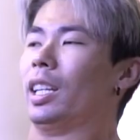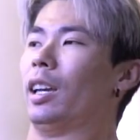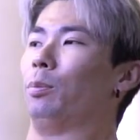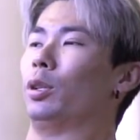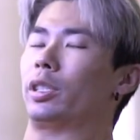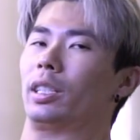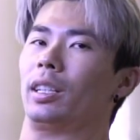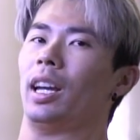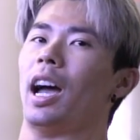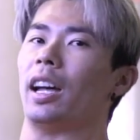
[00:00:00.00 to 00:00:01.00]
and pushing
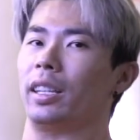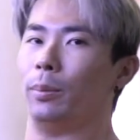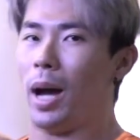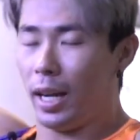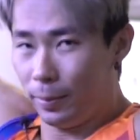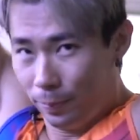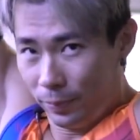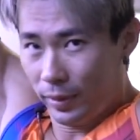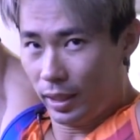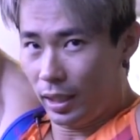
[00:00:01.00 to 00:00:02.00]
out of the bottom
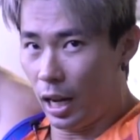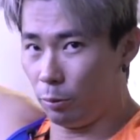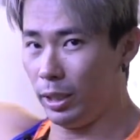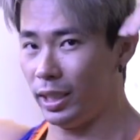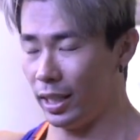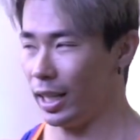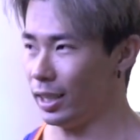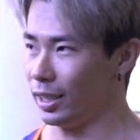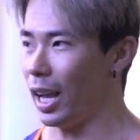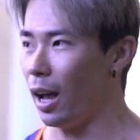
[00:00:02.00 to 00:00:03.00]
and resetting at
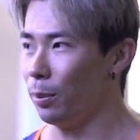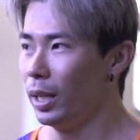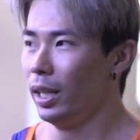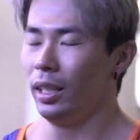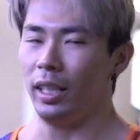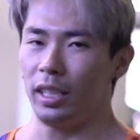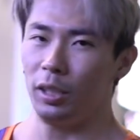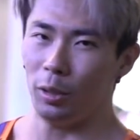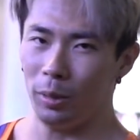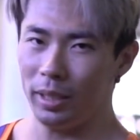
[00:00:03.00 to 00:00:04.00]
the top. Like you
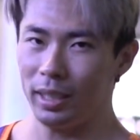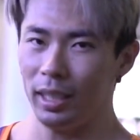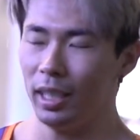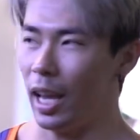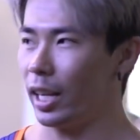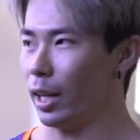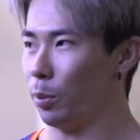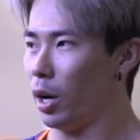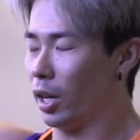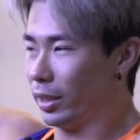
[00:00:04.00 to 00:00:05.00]
notice, I kind of
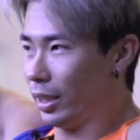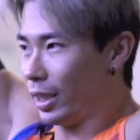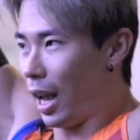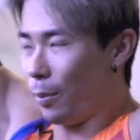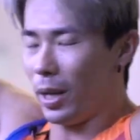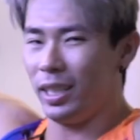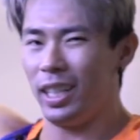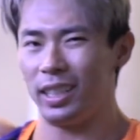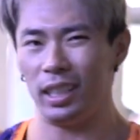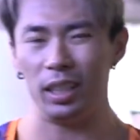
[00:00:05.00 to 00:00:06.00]
pause at the top, and
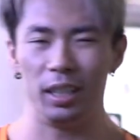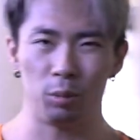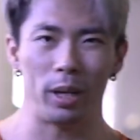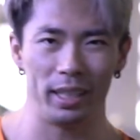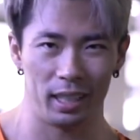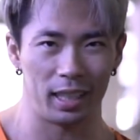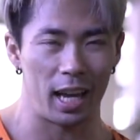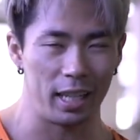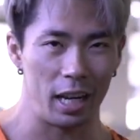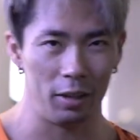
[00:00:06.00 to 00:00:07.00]
yes, it is wasting a
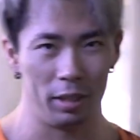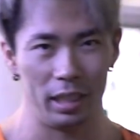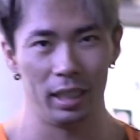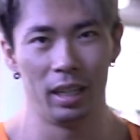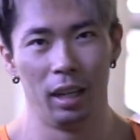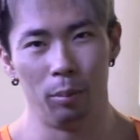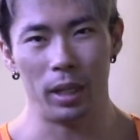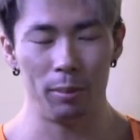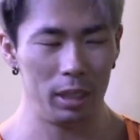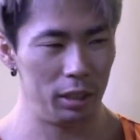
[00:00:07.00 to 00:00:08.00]
lot of energy,
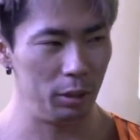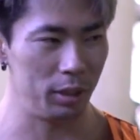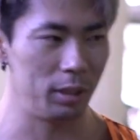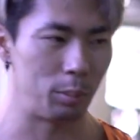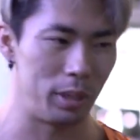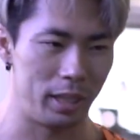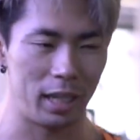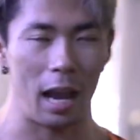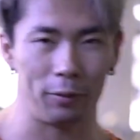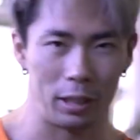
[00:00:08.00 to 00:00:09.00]
but I'm just used to the breathing
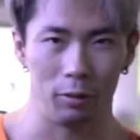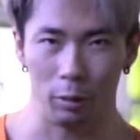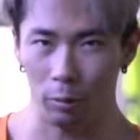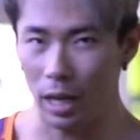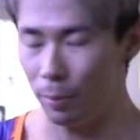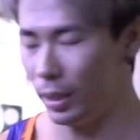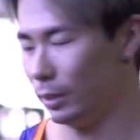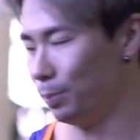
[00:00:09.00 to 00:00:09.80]
after every rep.